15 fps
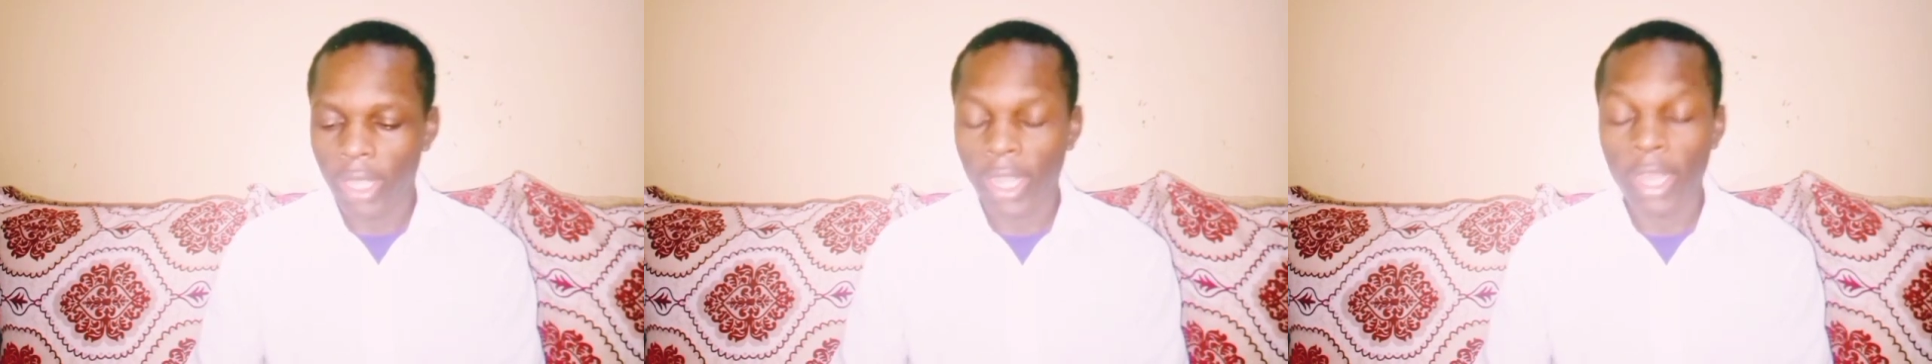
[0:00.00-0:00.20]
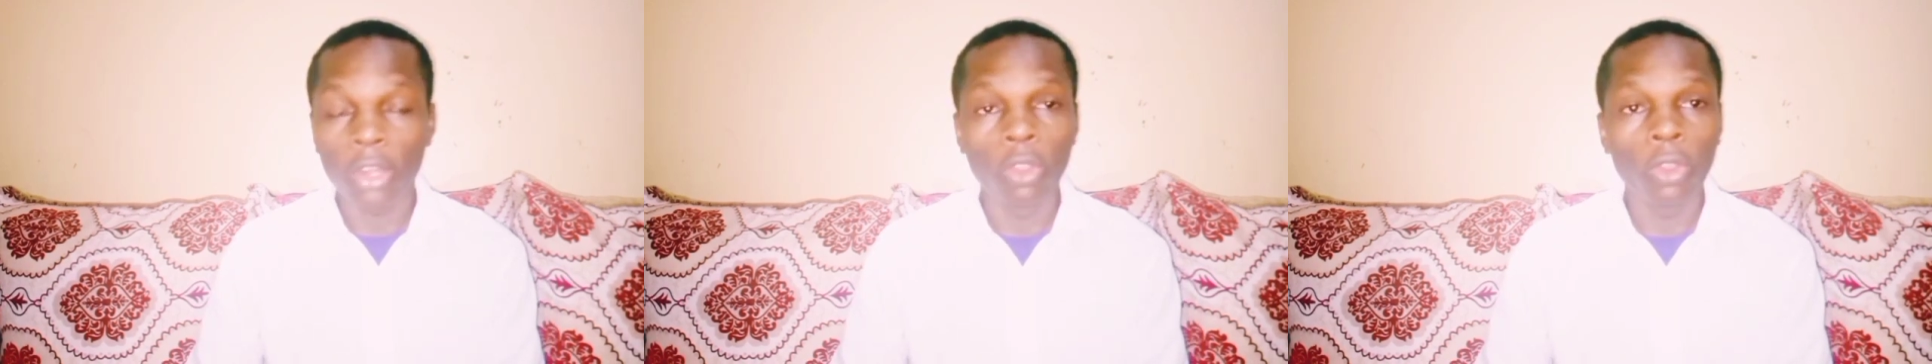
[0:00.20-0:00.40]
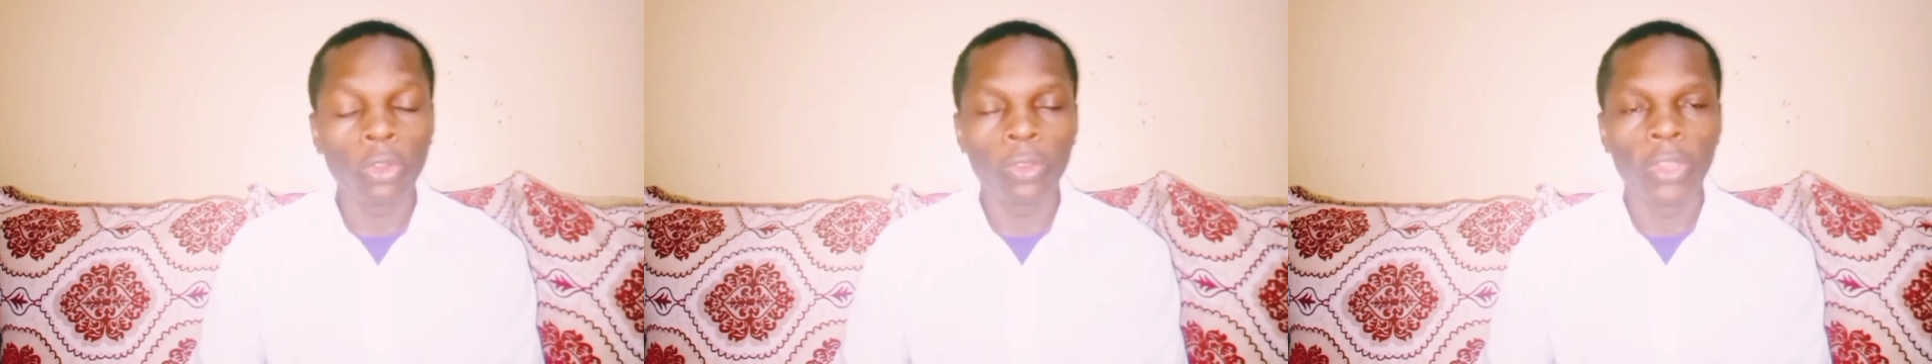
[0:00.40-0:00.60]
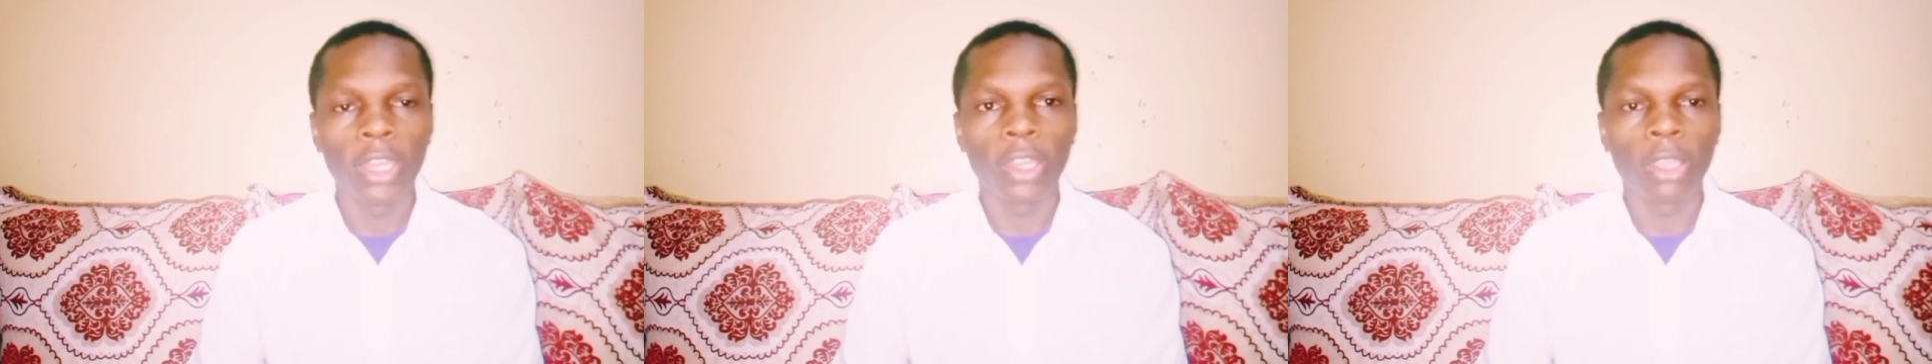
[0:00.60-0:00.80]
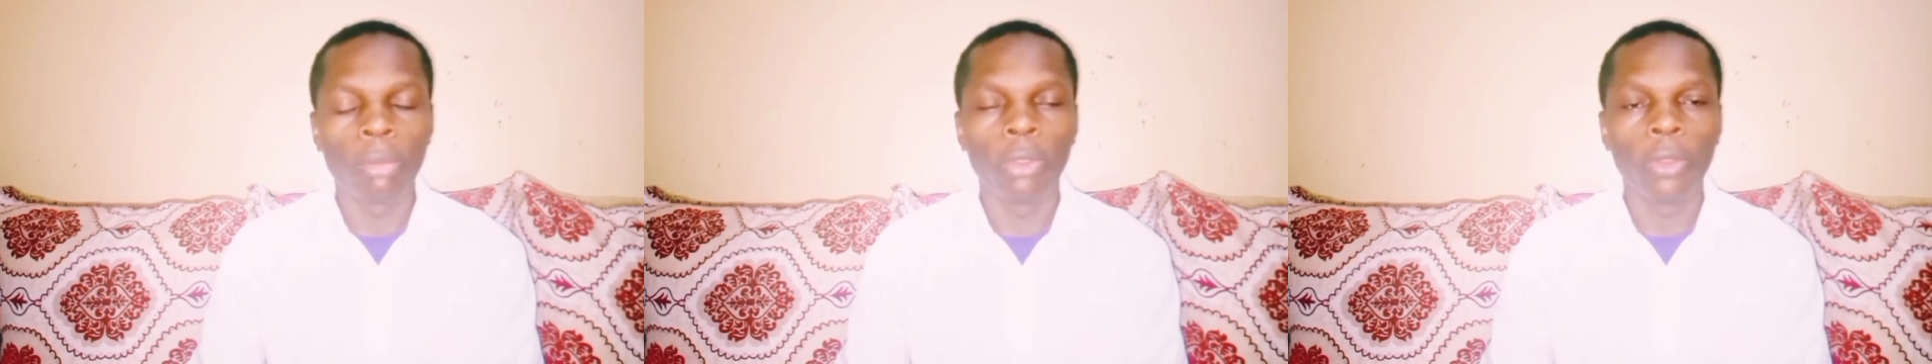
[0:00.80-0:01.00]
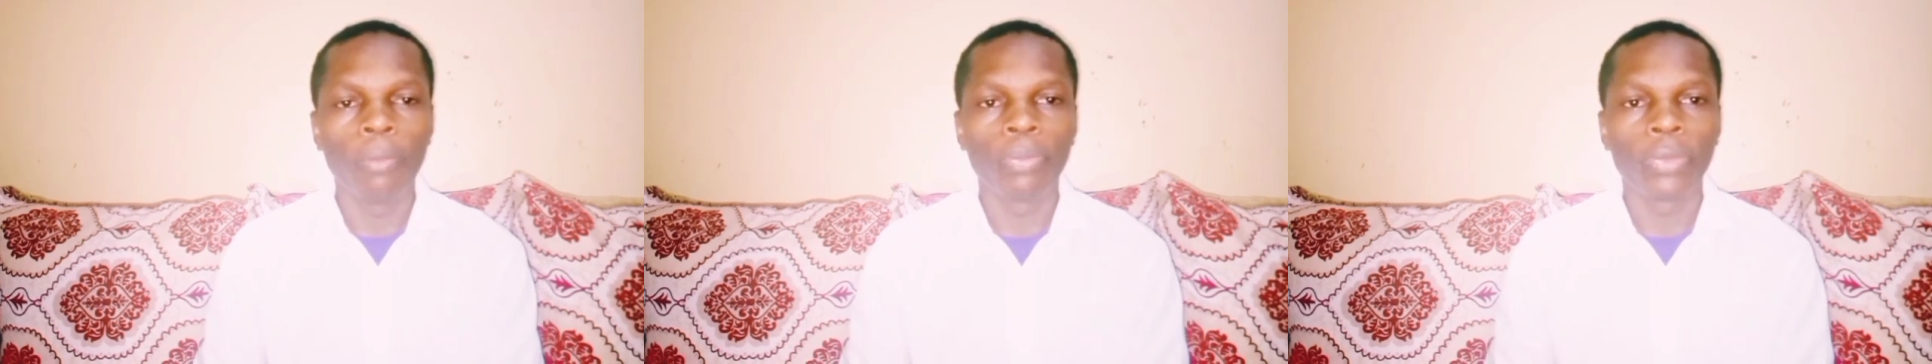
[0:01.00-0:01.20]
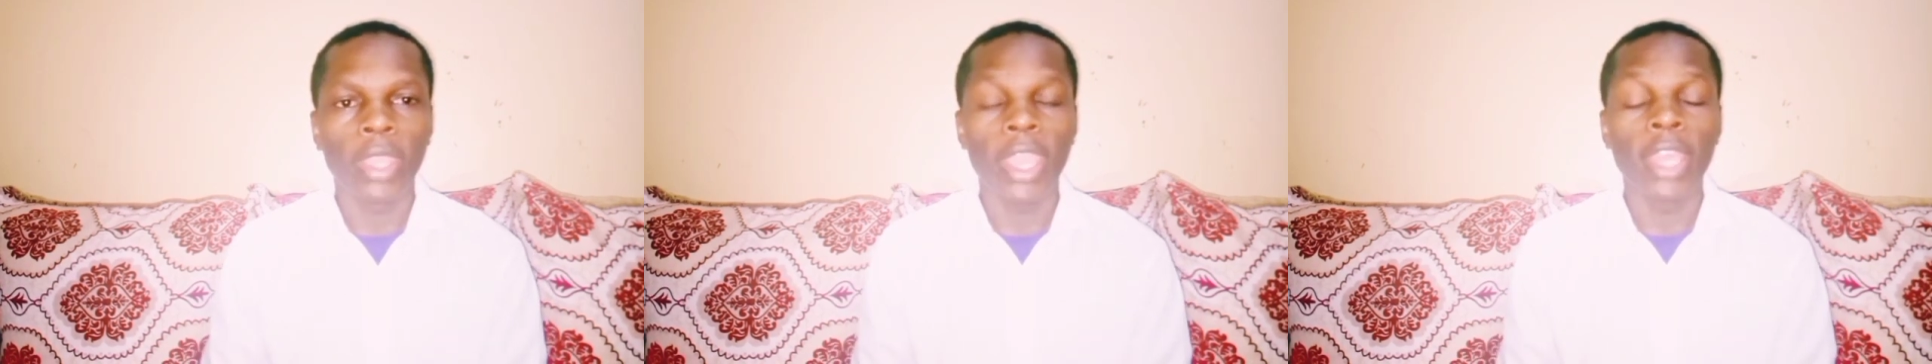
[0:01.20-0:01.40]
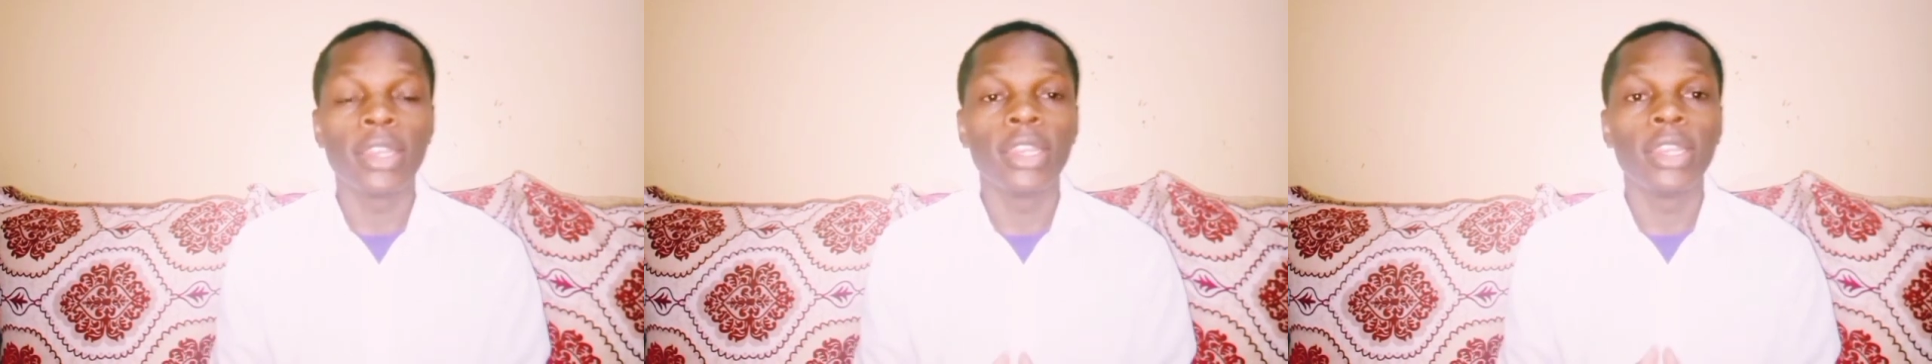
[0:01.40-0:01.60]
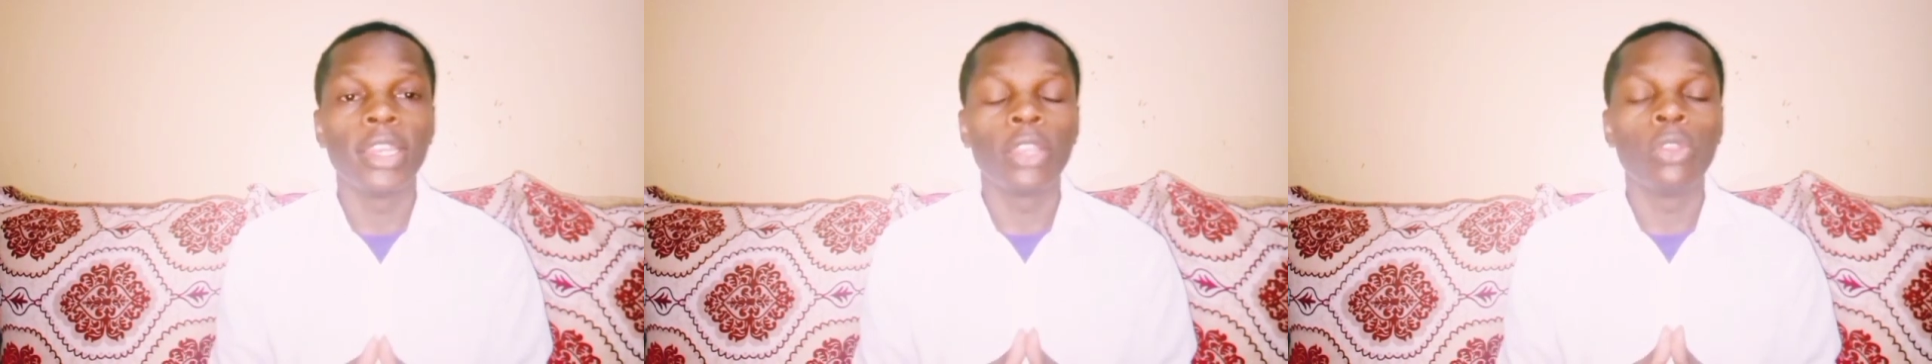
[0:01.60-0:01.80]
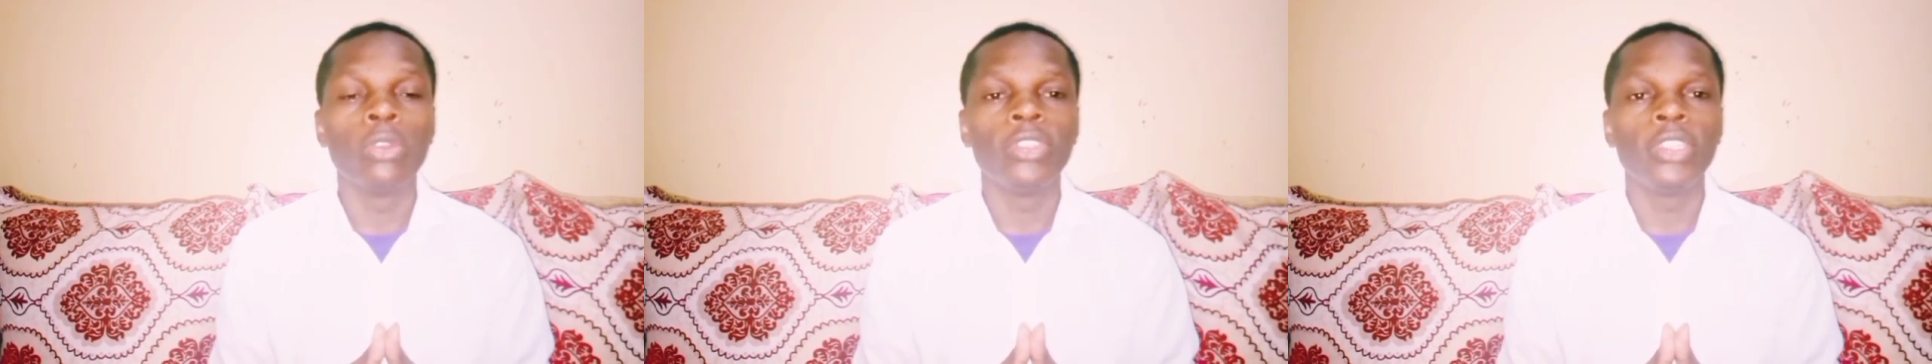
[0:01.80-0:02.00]
he can go to the table and
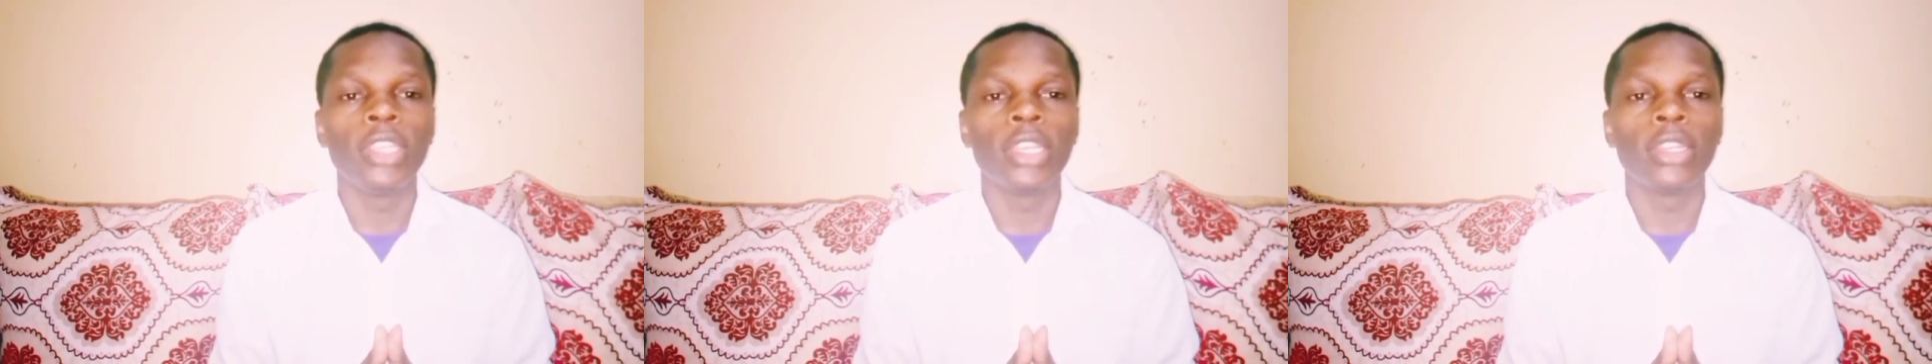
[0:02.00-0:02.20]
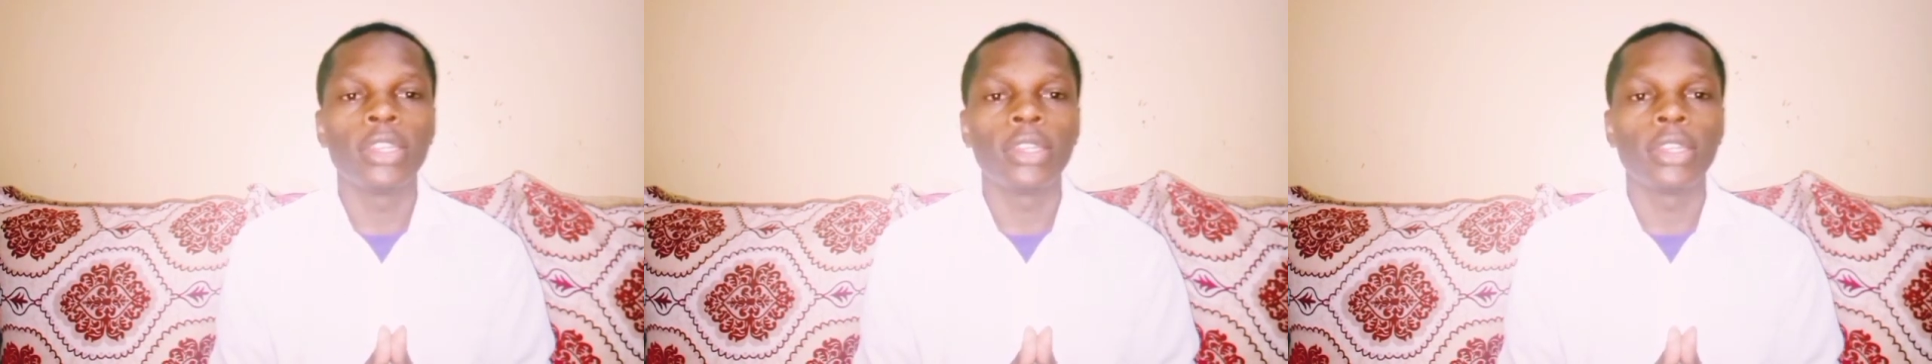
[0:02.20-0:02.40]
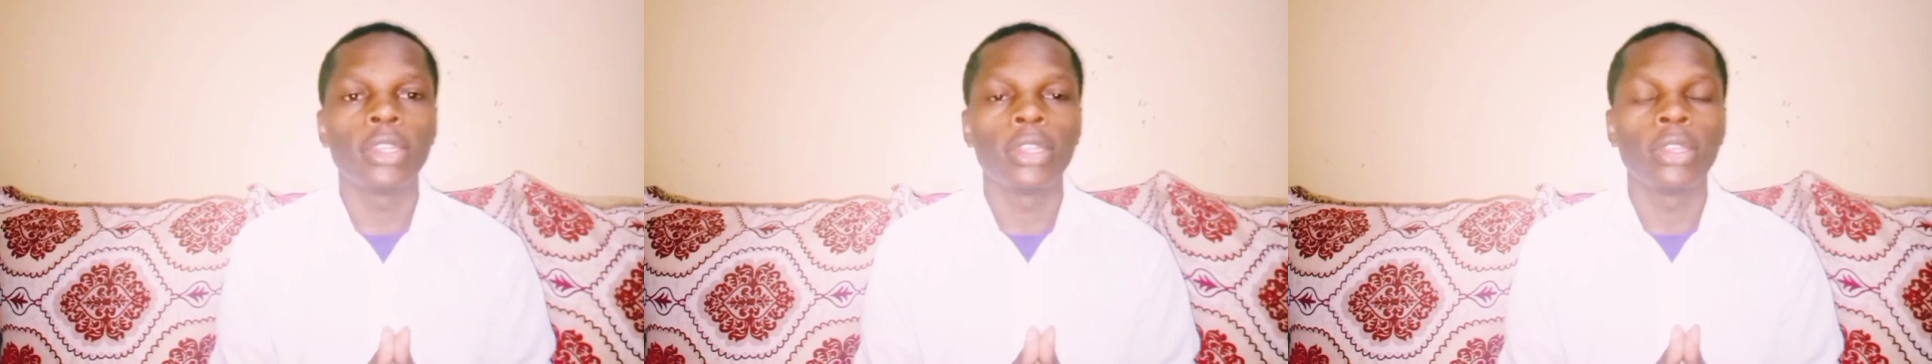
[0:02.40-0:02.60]
negotiate